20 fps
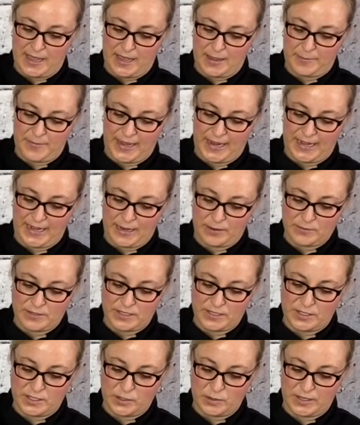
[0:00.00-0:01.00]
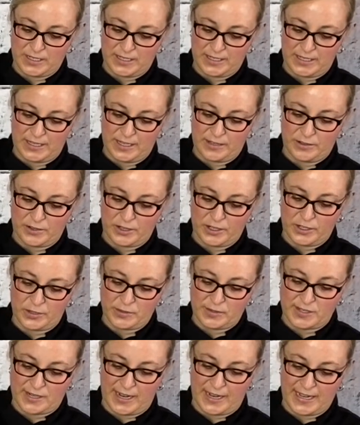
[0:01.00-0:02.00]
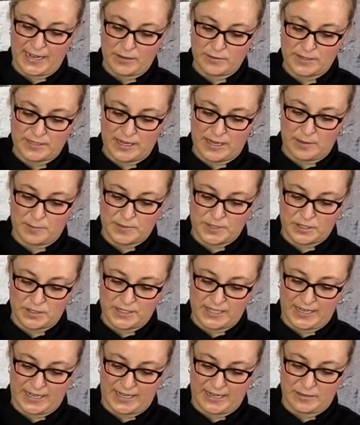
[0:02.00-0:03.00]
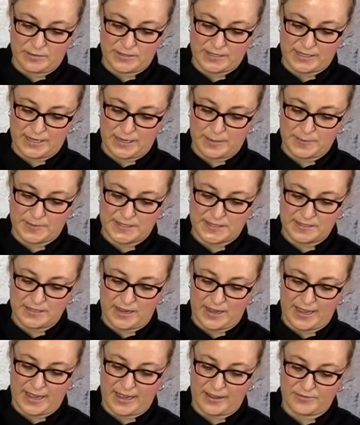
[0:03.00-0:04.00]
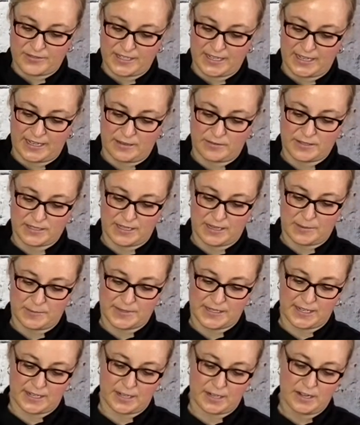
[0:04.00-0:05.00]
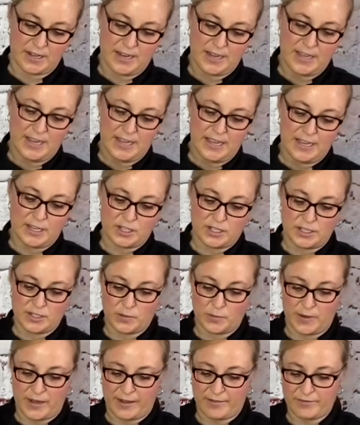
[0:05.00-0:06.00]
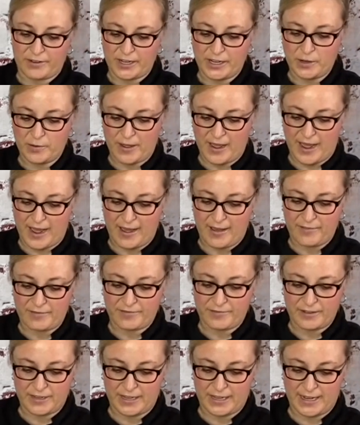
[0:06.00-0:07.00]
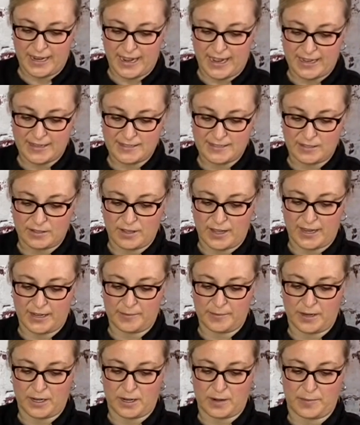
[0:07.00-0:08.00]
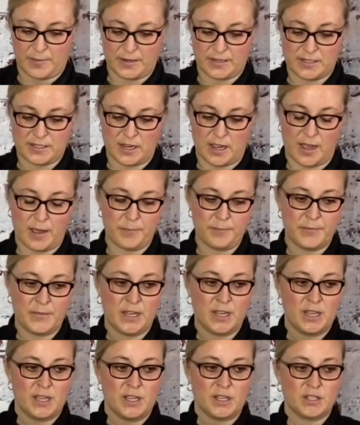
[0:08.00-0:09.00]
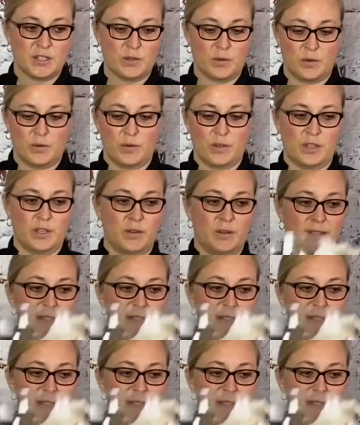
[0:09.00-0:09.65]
8 ounces. You can either use 9-ounce cups or 10-ounce cups. I have 10-ounce cups here. It's just whatever you have, and it has the line there up on top, so you can